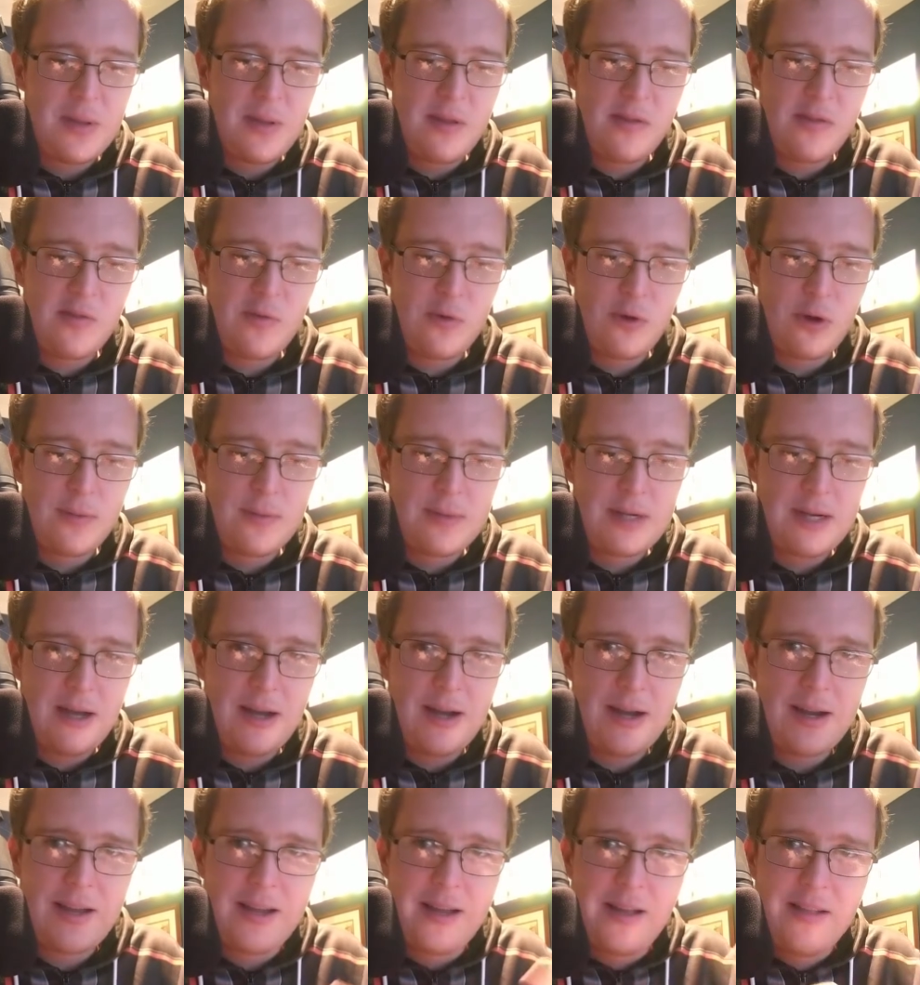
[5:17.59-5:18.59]
So in this
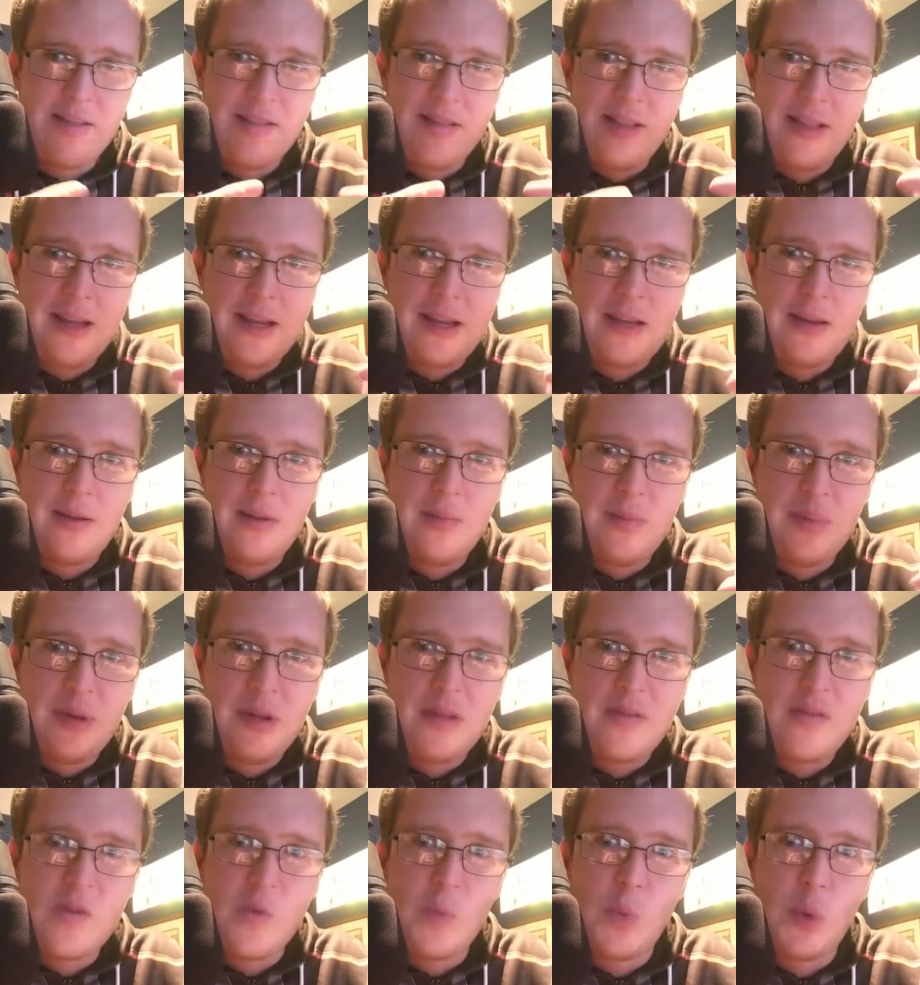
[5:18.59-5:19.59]
tournament arc, it's
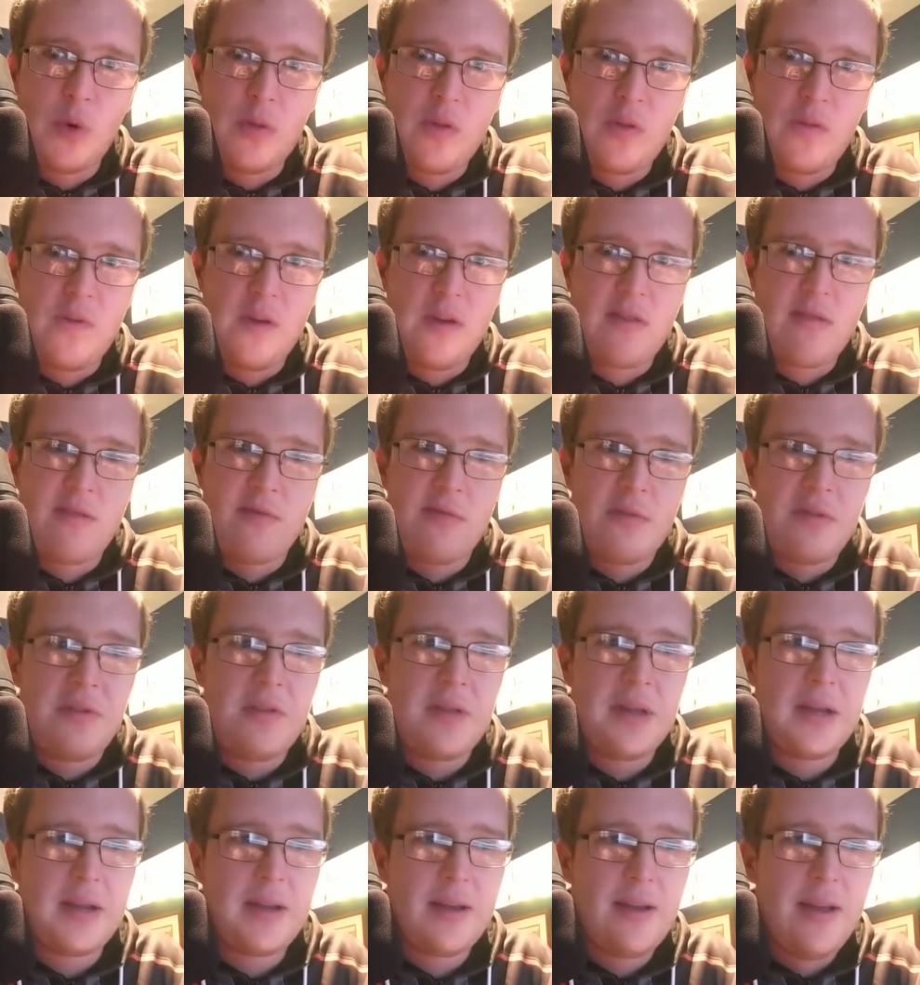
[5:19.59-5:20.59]
like a big sports
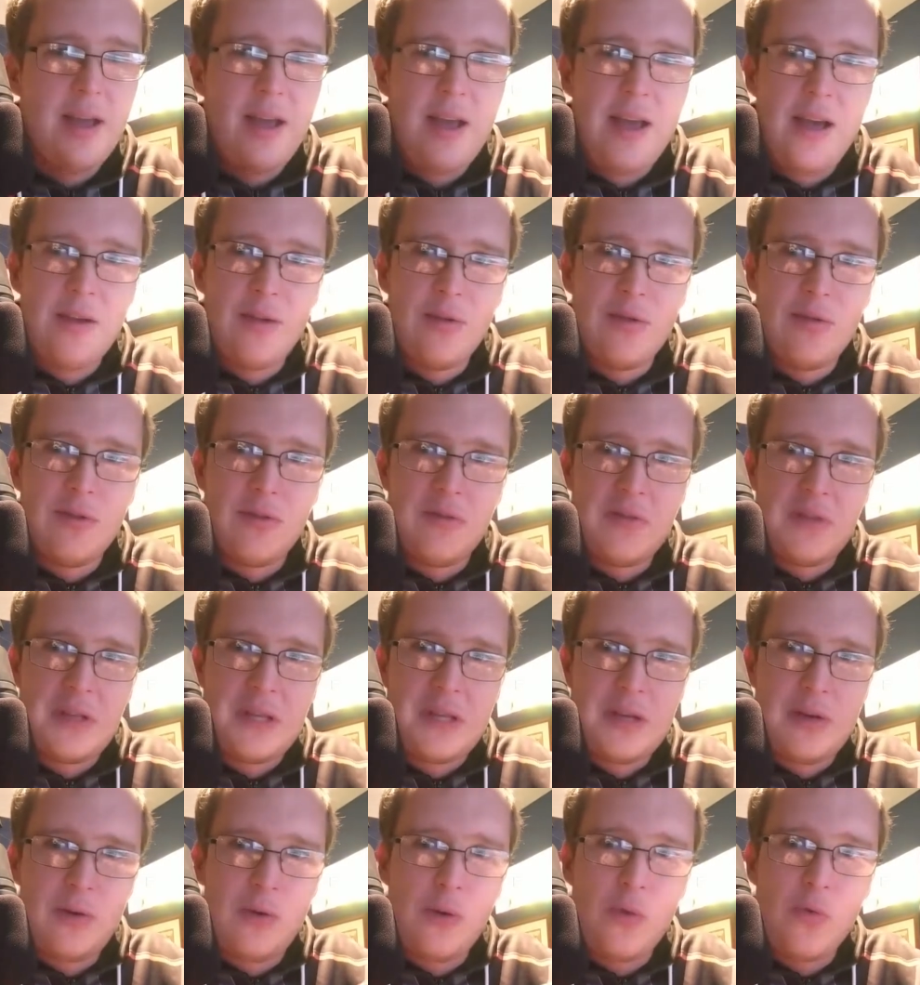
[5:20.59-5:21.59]
festival thing, and
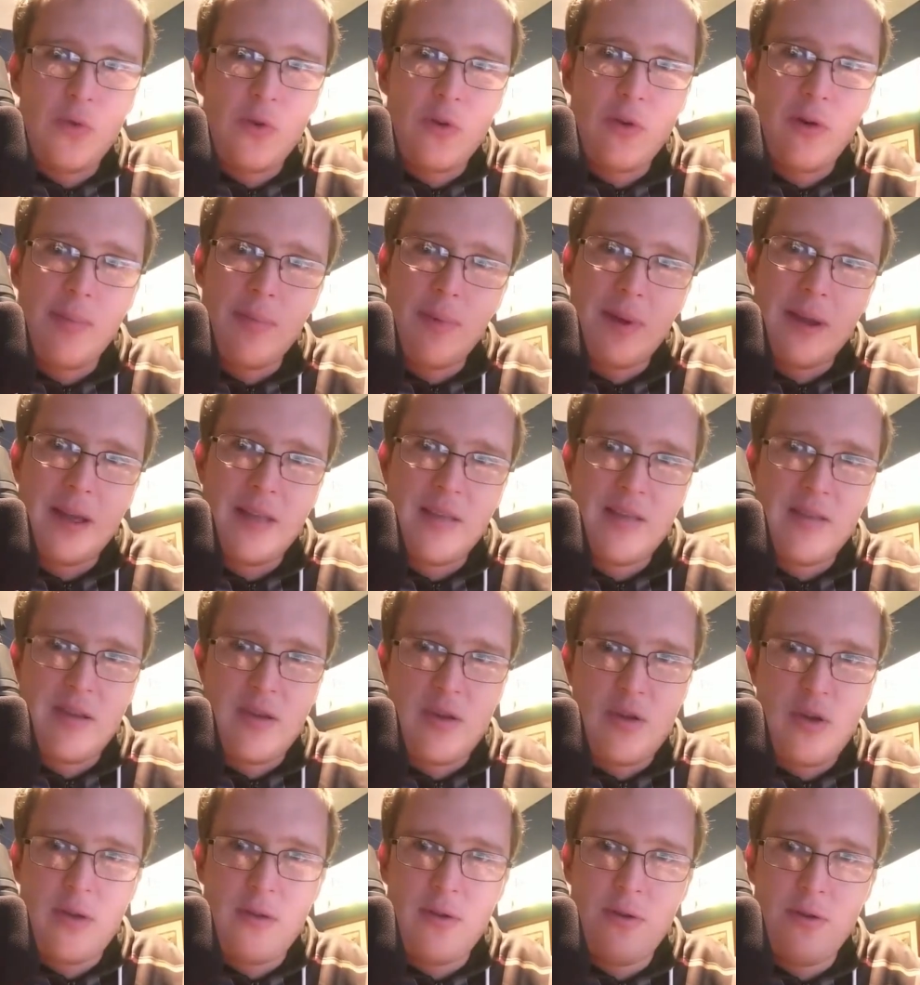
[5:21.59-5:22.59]
all of the heroes go up
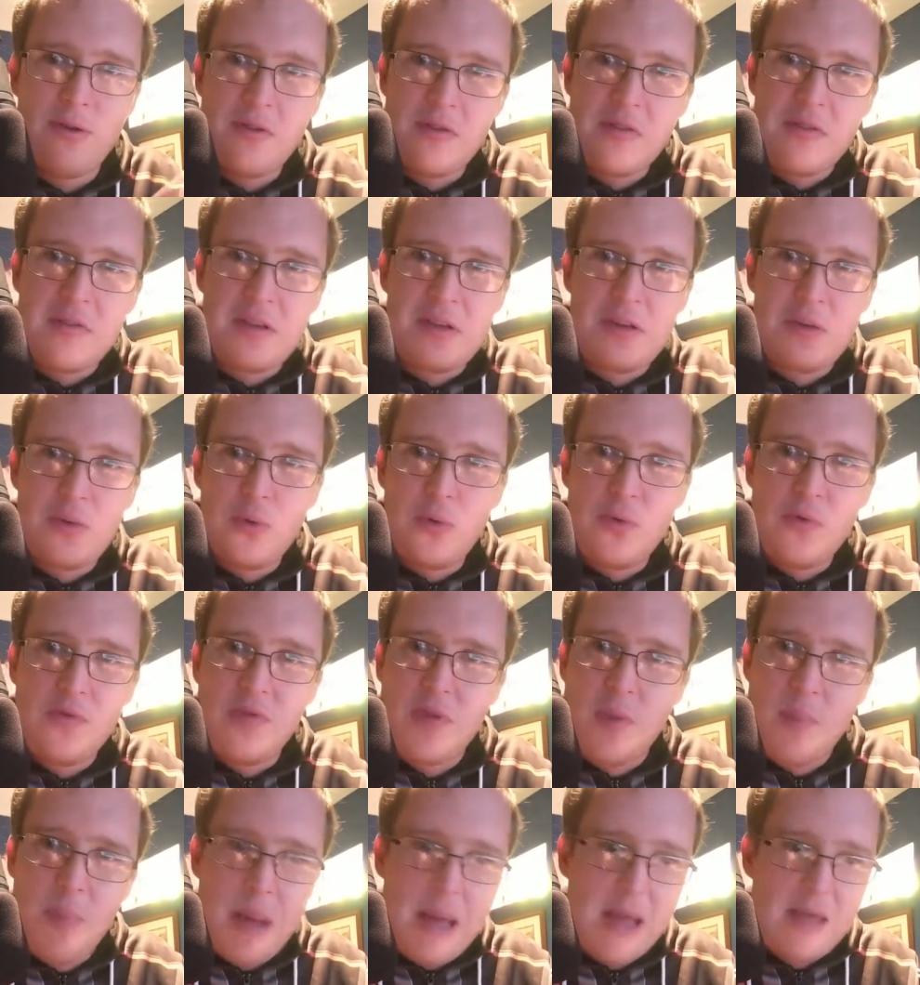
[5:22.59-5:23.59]
against each other to
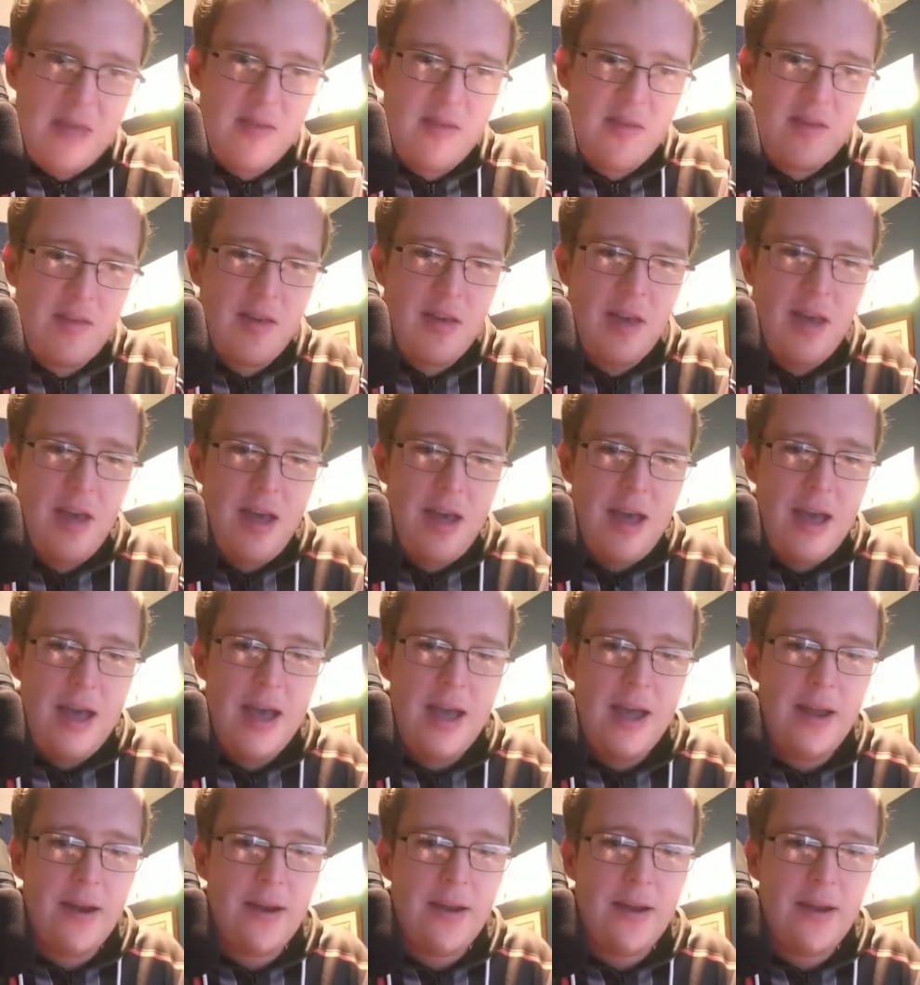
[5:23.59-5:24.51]
see who's the best.